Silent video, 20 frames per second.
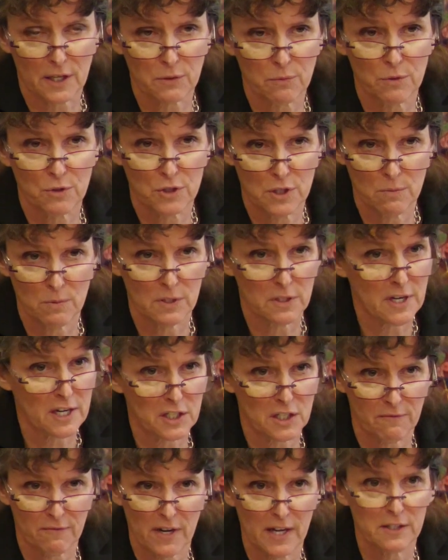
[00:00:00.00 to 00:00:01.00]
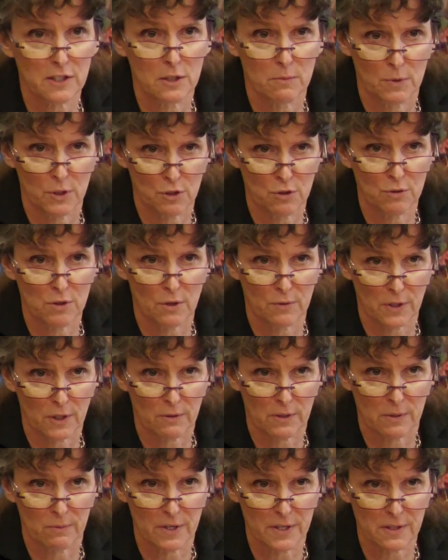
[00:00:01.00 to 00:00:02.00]
That's what she would testify to, that you don't
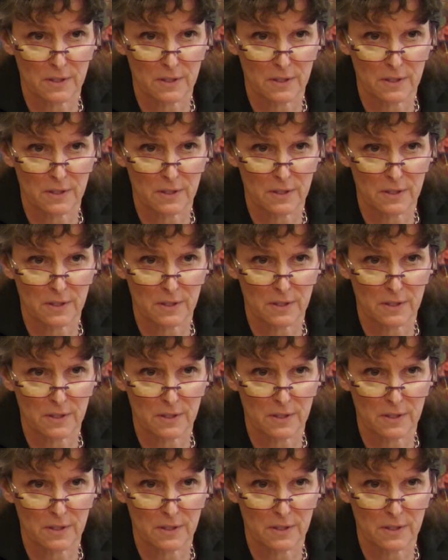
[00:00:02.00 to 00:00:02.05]
agree with?